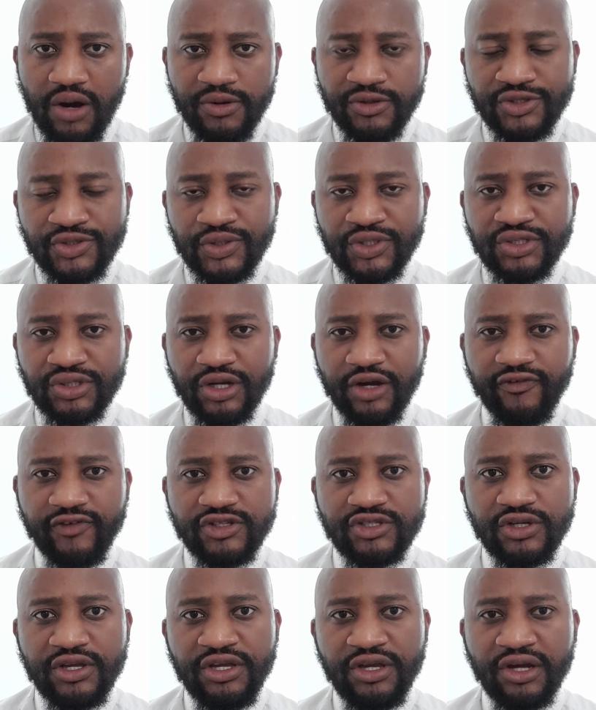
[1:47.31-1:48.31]
Switching over
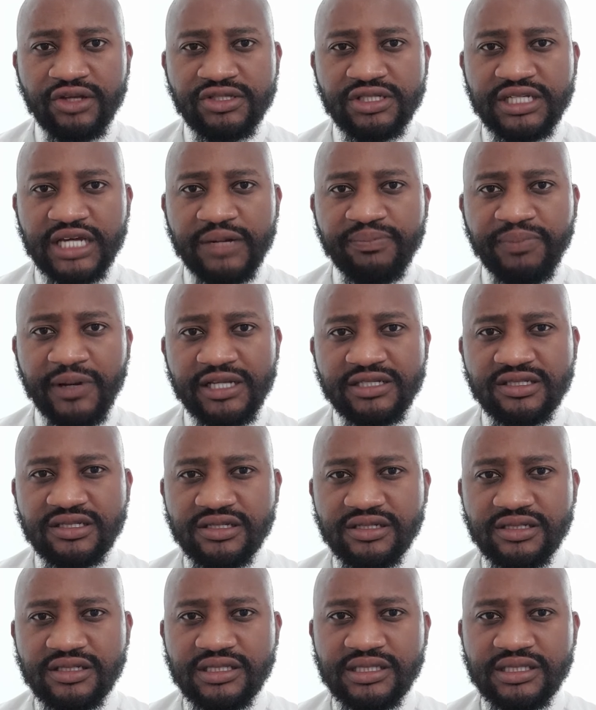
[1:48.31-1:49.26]
to a year-to-date basis,